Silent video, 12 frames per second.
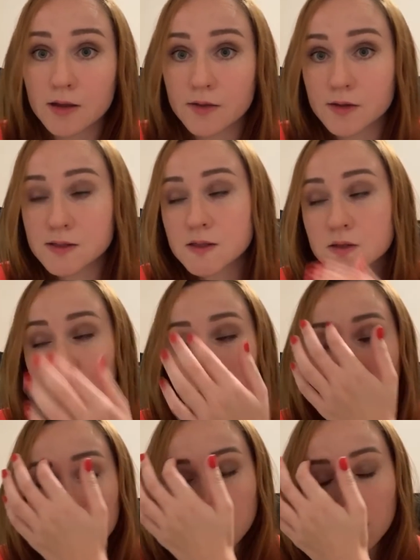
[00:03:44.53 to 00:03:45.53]
This is
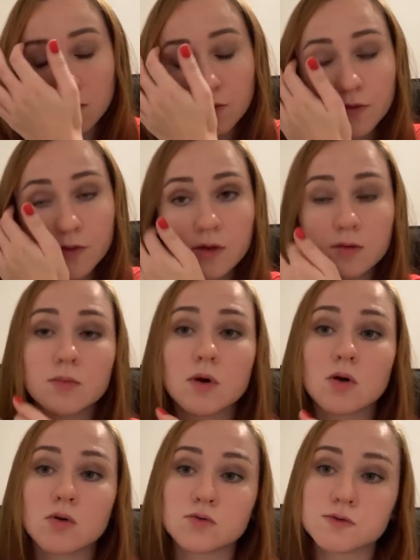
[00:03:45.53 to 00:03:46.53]
one of the
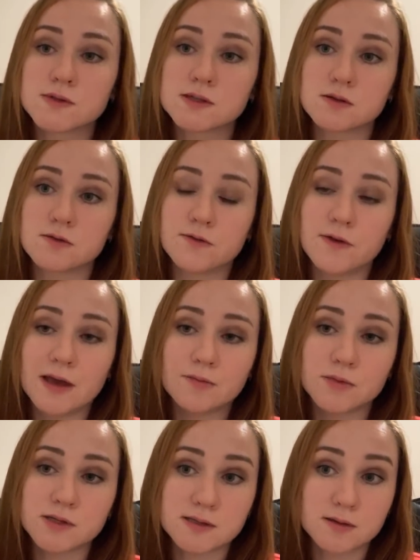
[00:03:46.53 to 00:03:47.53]
most
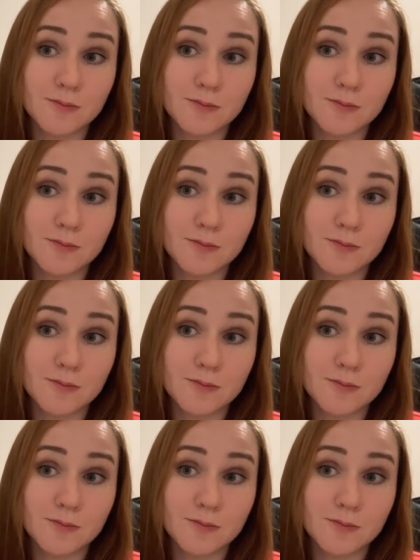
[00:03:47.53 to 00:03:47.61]
famous